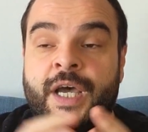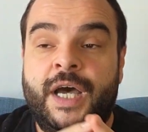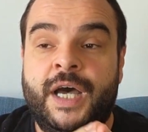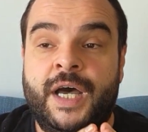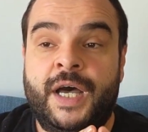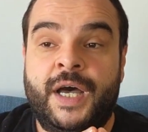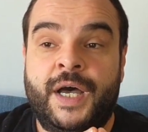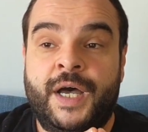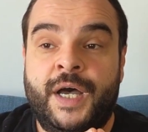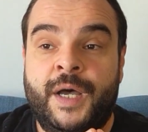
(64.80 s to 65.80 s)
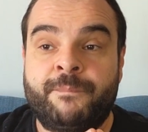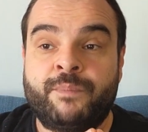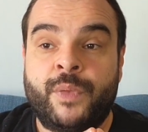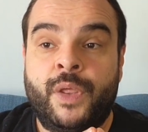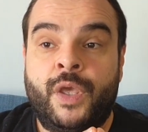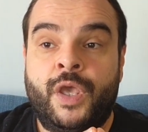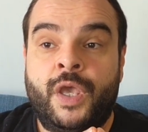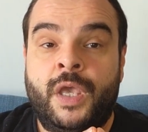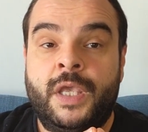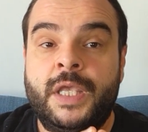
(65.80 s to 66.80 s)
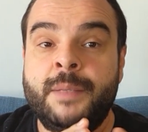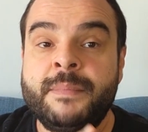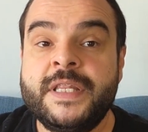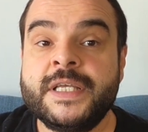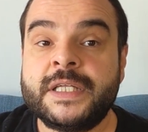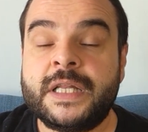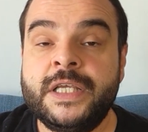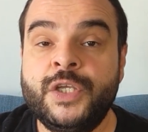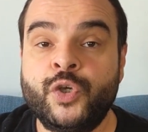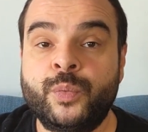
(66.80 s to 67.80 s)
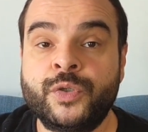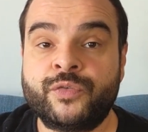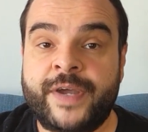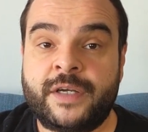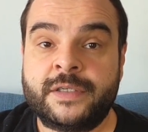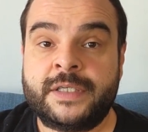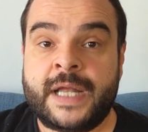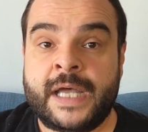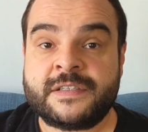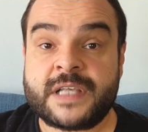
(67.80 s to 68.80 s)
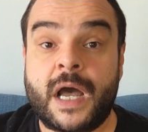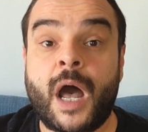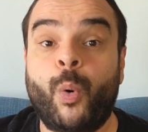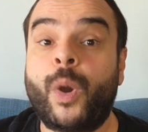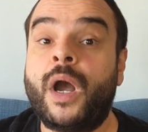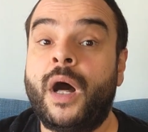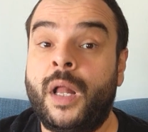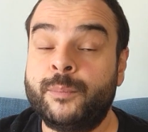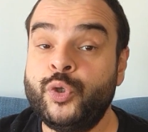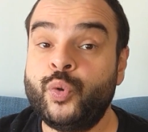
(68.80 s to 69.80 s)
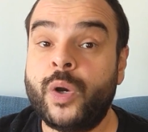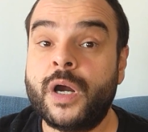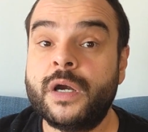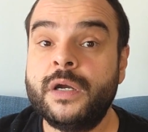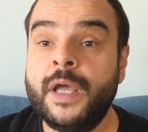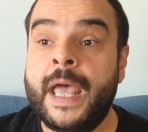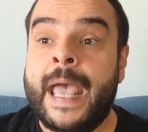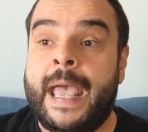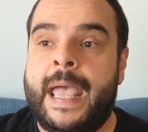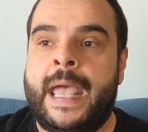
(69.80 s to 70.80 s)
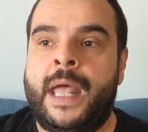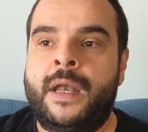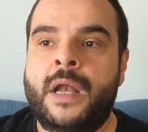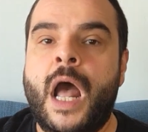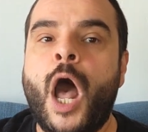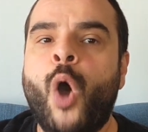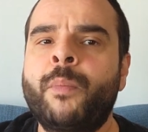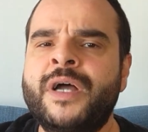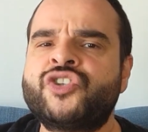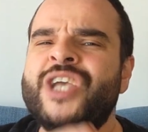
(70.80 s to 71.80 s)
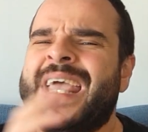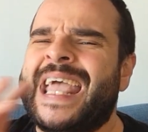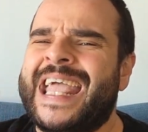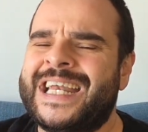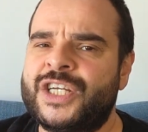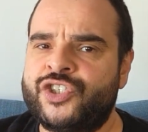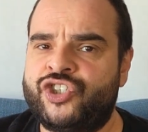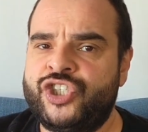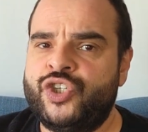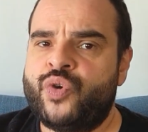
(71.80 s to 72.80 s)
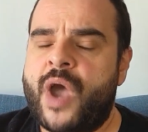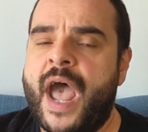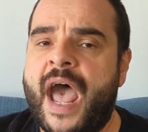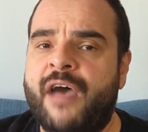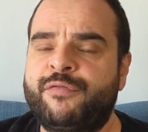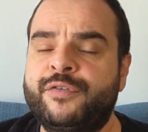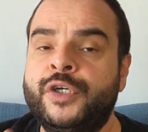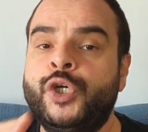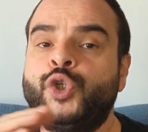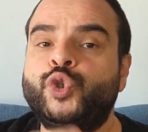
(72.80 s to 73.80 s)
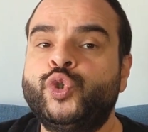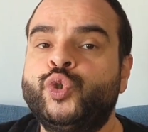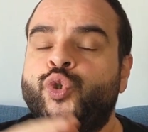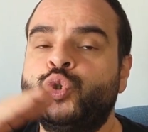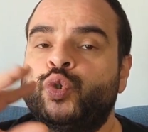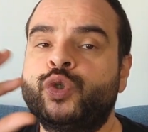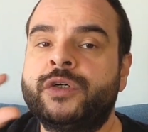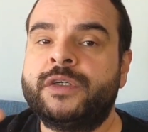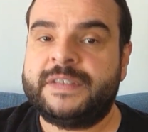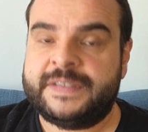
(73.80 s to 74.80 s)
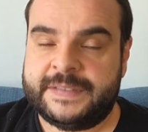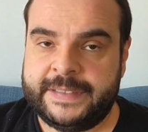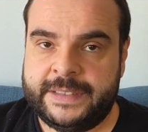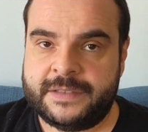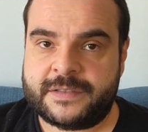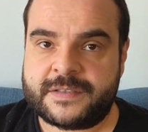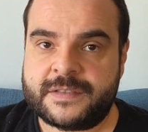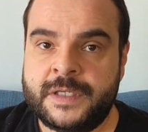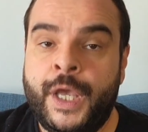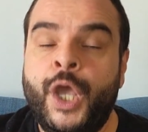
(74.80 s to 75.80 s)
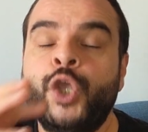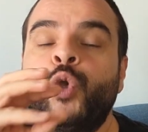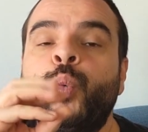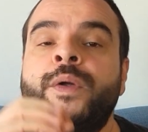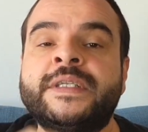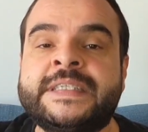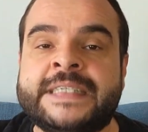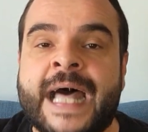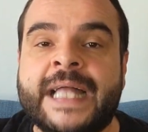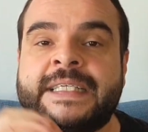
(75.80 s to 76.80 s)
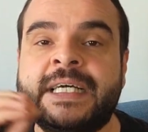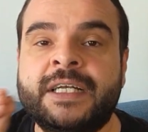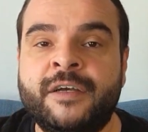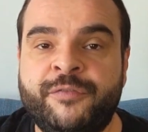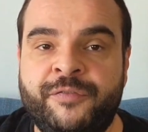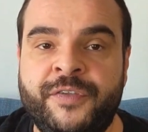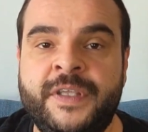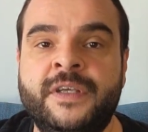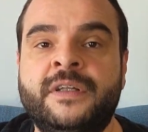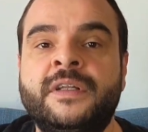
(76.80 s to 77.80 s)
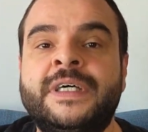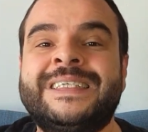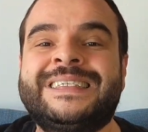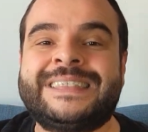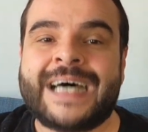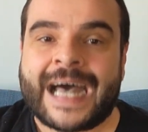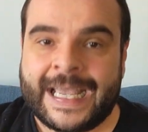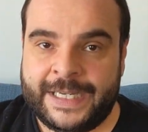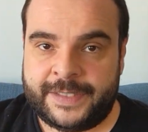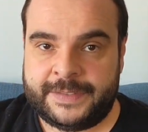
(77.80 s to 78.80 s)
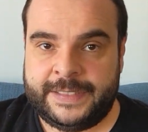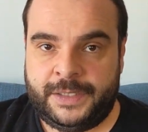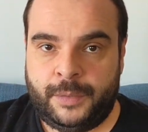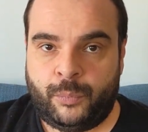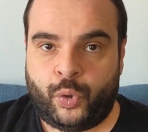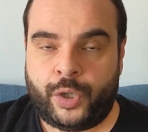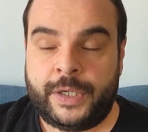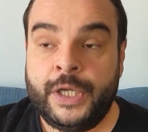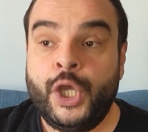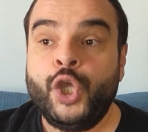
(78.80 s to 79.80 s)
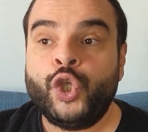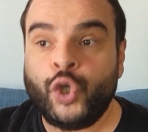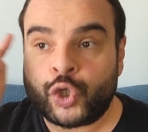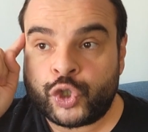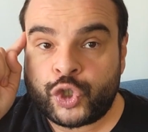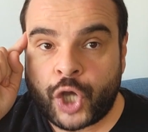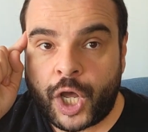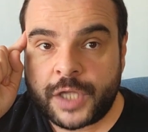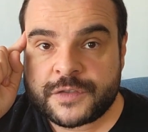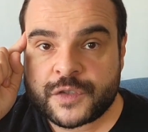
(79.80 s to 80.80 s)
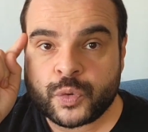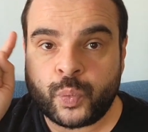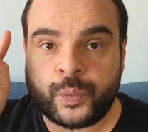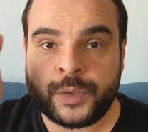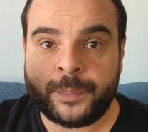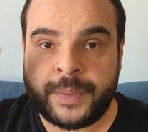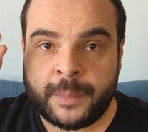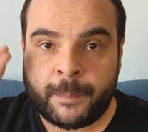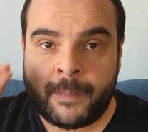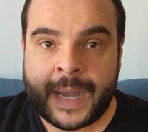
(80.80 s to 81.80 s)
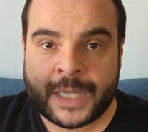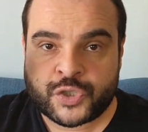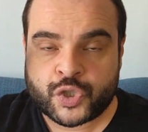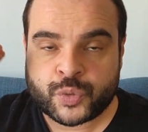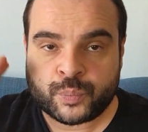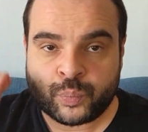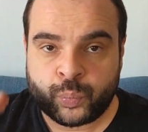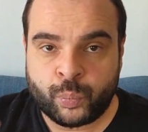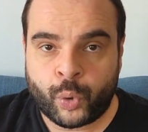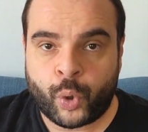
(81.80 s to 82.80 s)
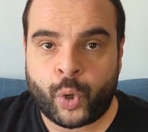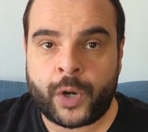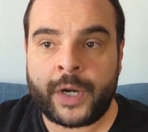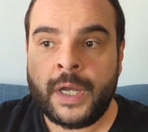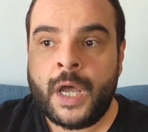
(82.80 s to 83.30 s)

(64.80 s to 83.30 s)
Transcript: Uh, immediately you will recognize how calm you are and how much energy you have to do things. You will not gonna feel tired anymore. Your thoughts will be much more